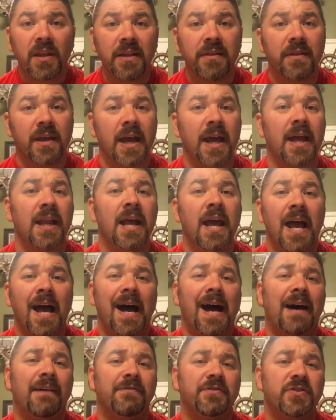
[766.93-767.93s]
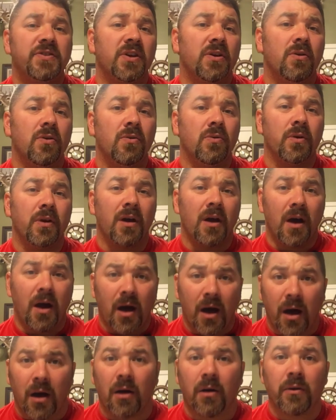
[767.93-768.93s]
that I've sold
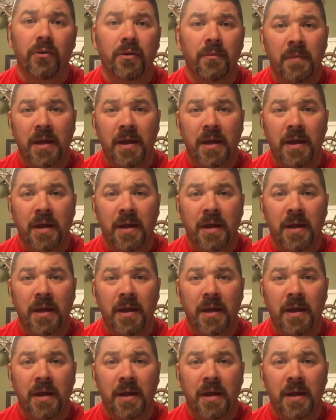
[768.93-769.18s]
all the